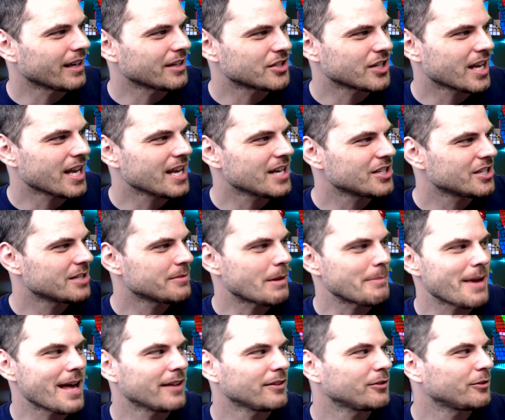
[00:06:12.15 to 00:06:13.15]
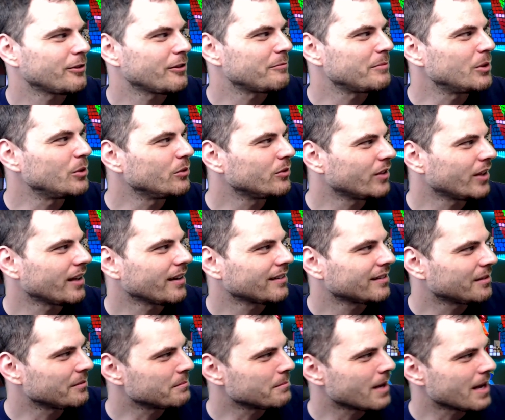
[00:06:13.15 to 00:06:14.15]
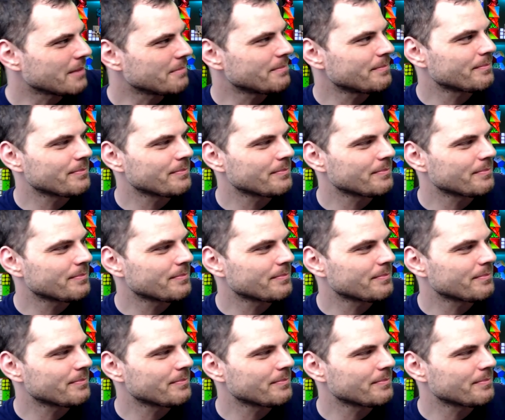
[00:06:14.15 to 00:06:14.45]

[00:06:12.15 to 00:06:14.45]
Education, my Master of Music, some of my